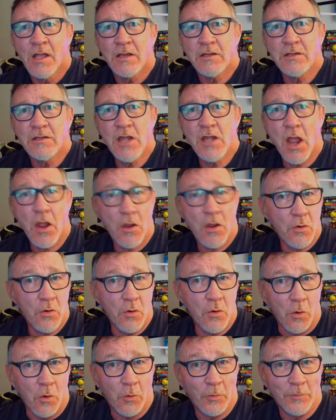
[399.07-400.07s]

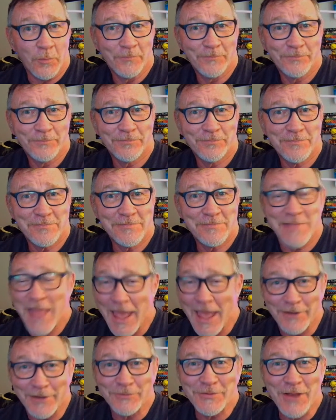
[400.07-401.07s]
No,
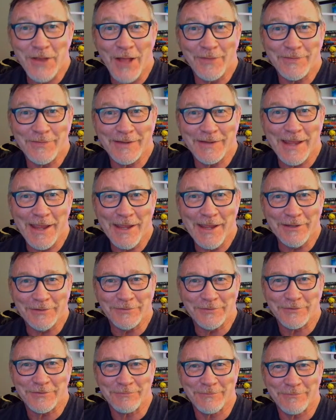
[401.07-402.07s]
that is not the case.